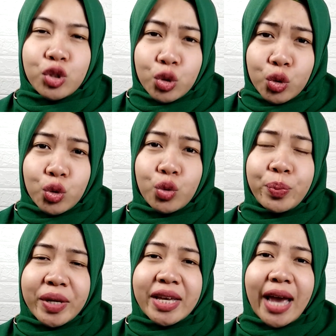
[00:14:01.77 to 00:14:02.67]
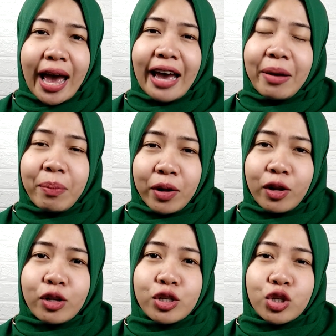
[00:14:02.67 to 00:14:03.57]
to be
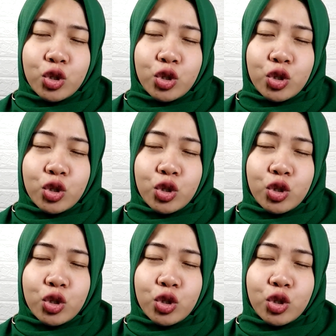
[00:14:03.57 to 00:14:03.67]
able